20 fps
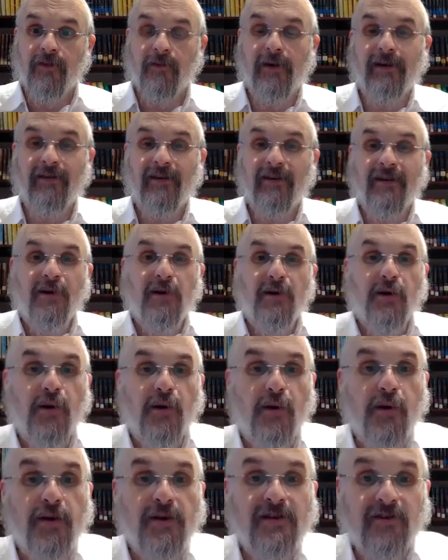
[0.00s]
Right?
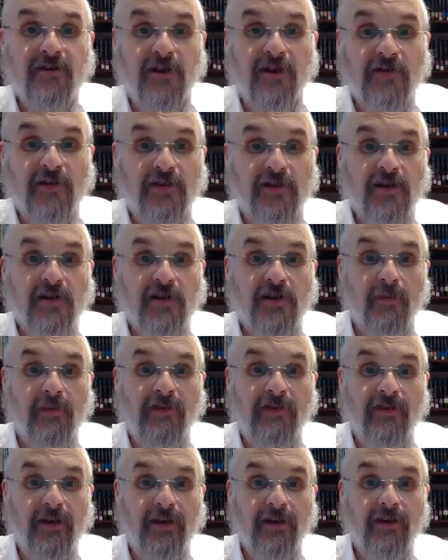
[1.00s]
This Tosfos is
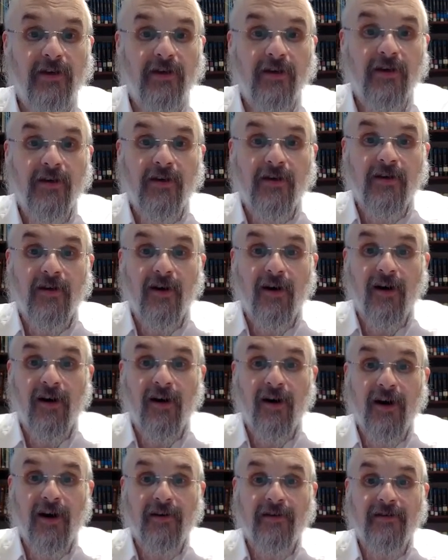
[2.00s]
commenting
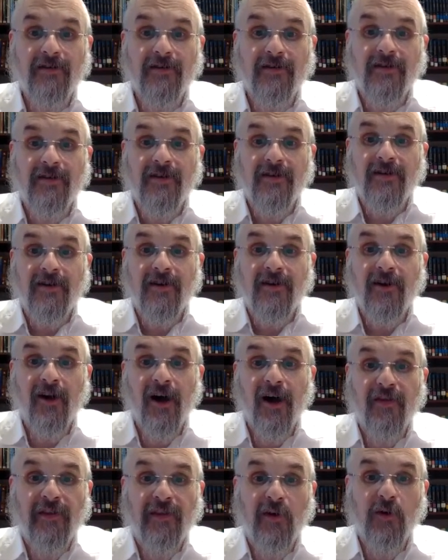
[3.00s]
on
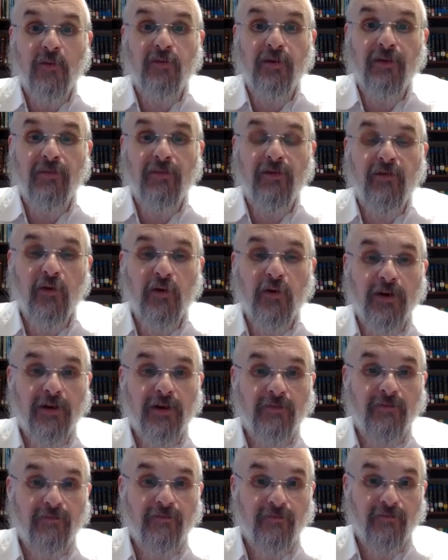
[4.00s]
not that they would bring before
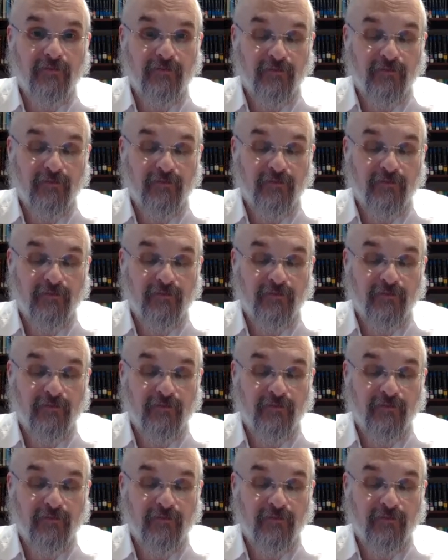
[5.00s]
him,